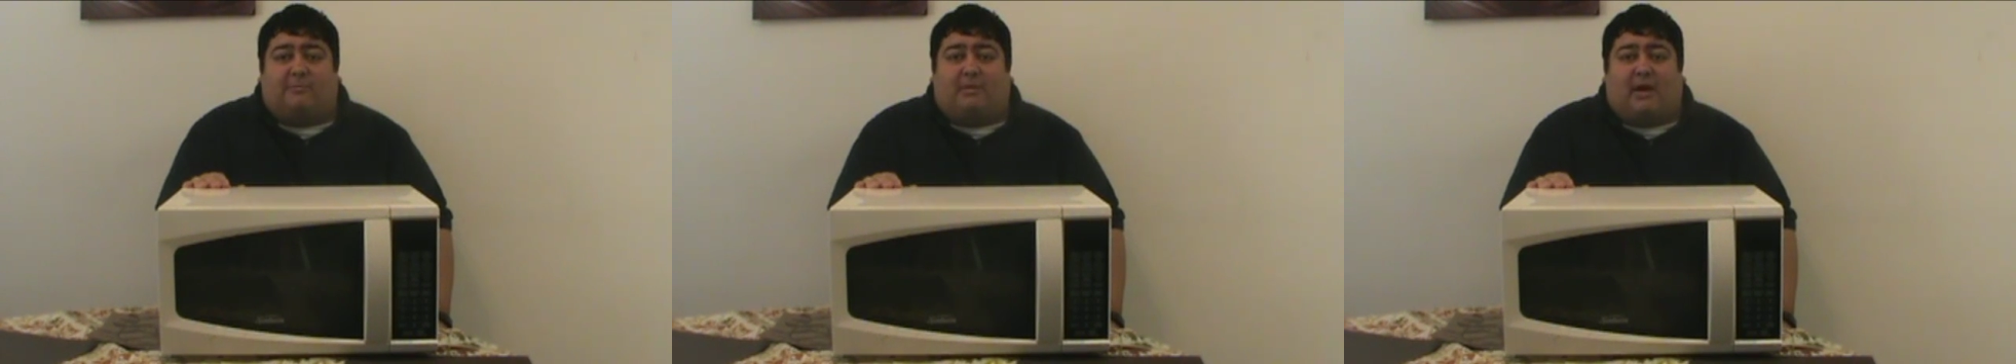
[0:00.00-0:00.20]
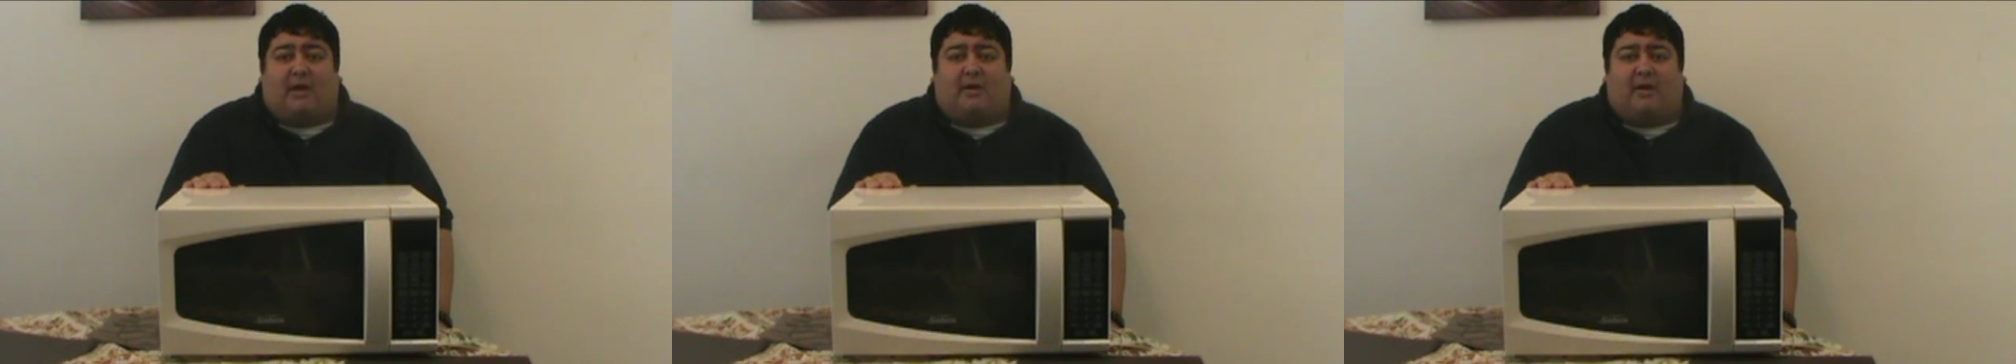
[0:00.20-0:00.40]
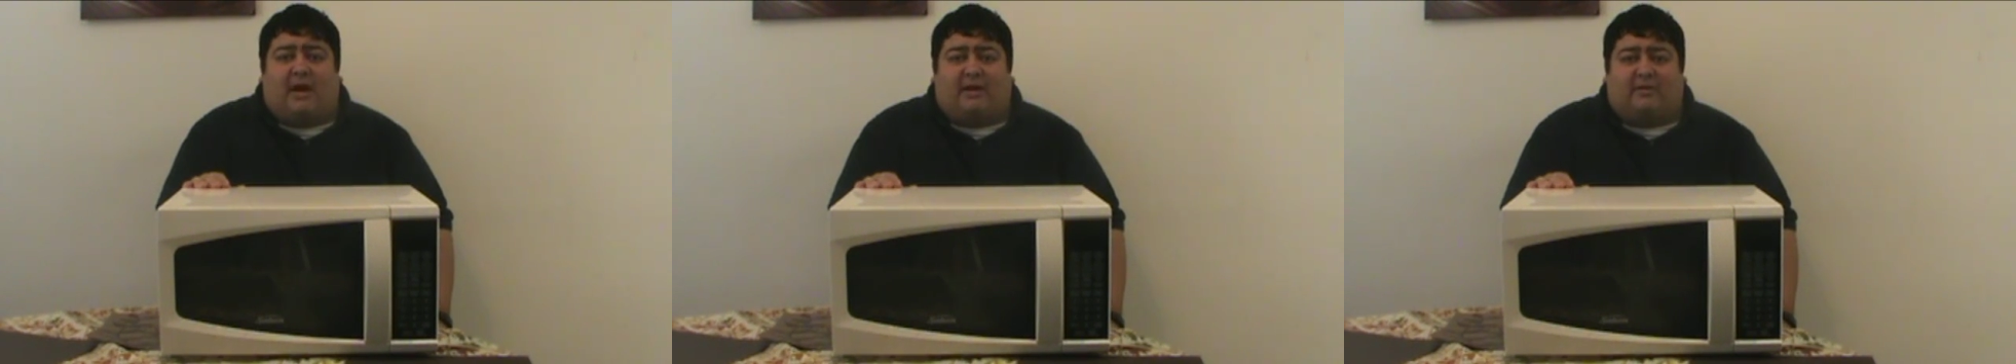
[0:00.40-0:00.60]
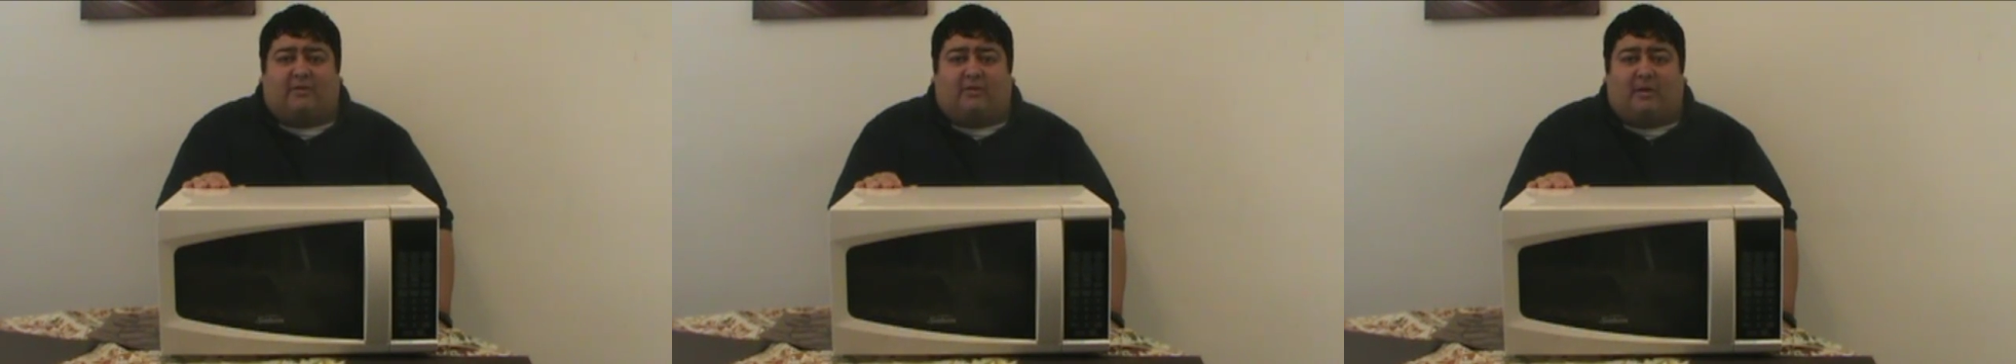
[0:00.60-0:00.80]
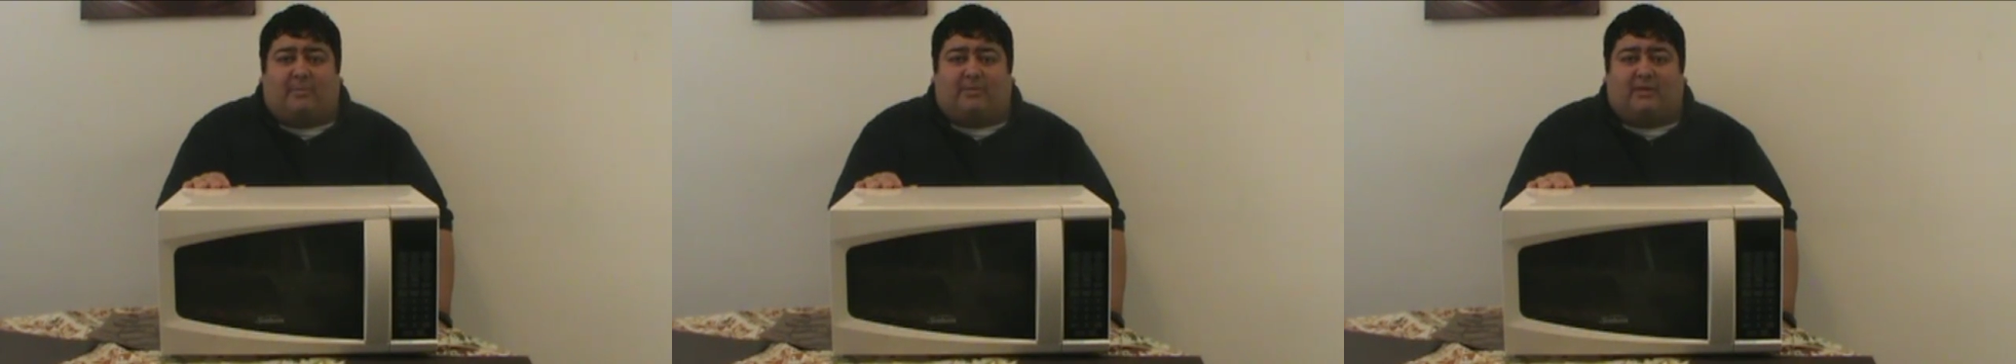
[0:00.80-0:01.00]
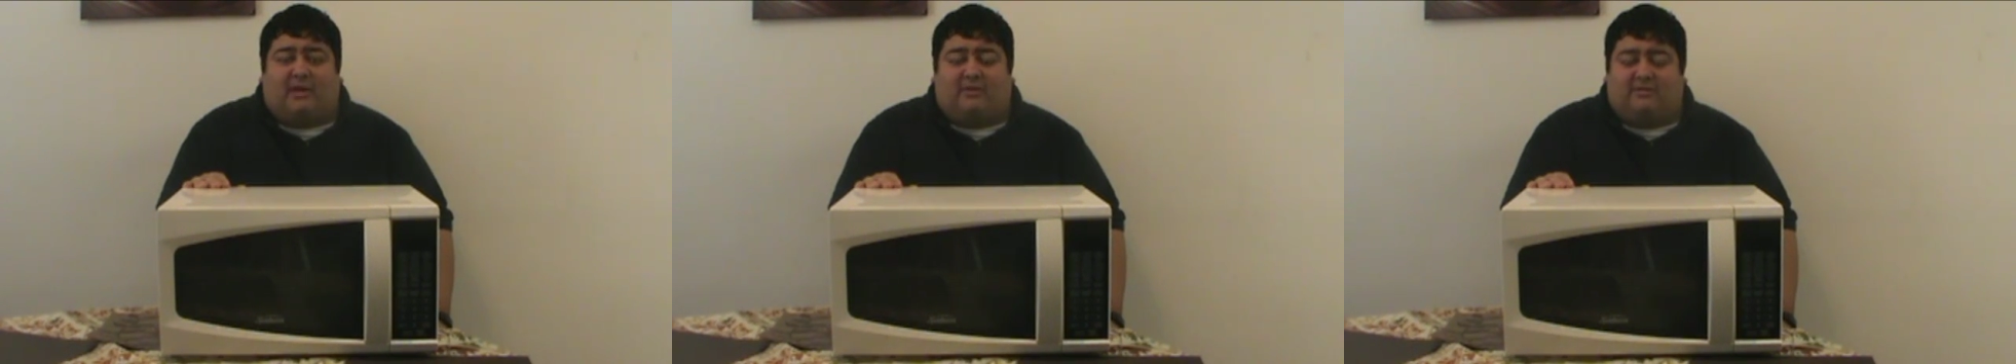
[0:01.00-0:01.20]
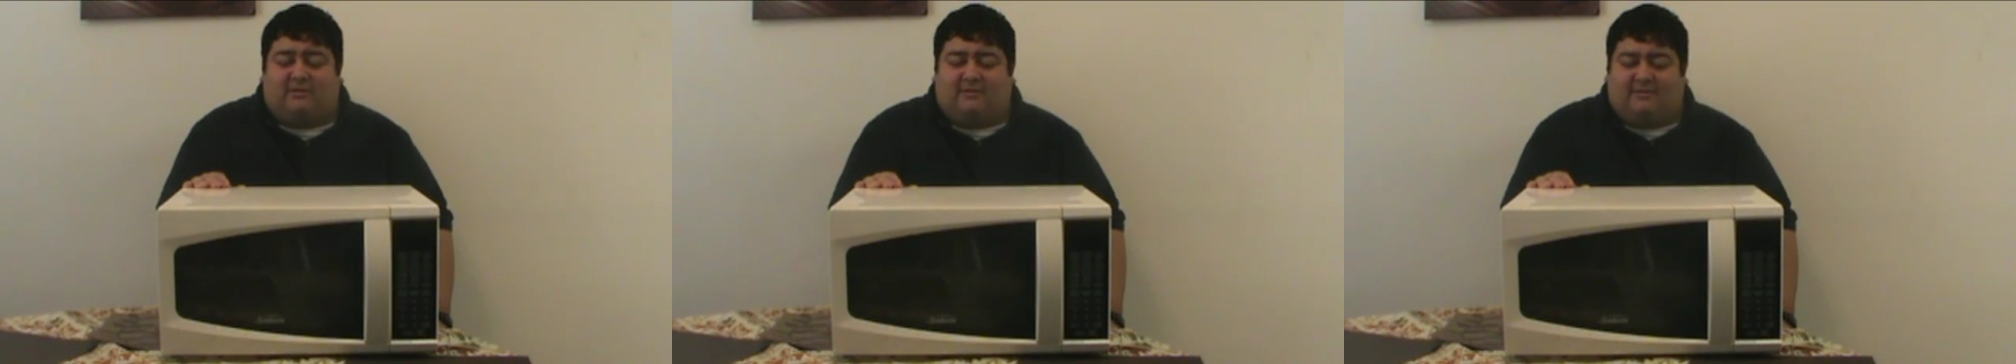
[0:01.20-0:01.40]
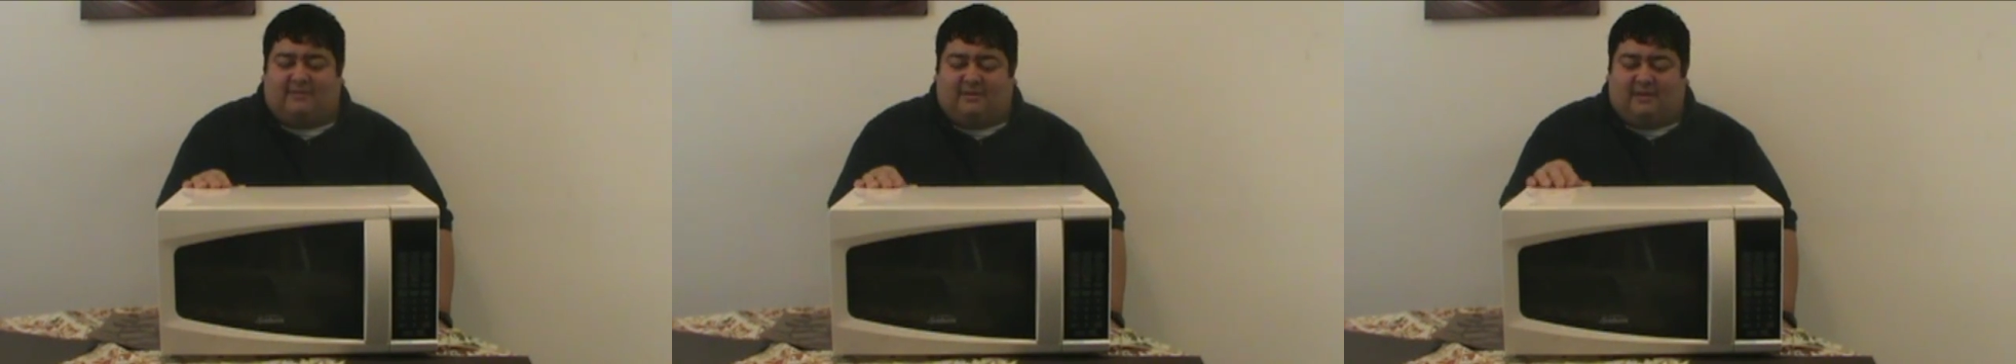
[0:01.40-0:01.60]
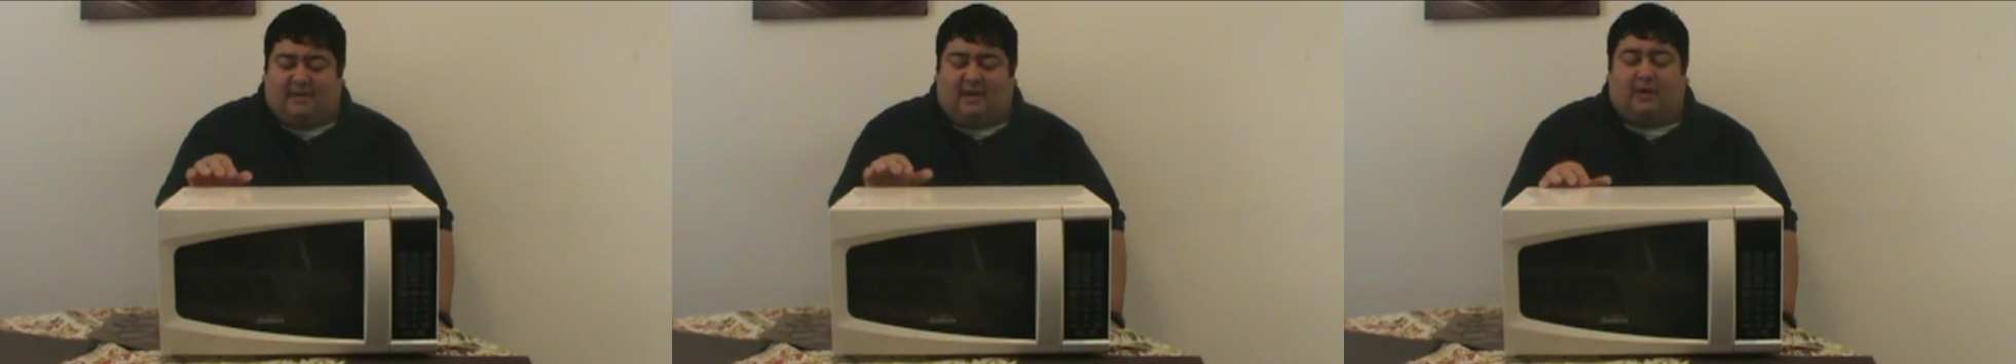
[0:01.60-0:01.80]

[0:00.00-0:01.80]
of Practical Applications.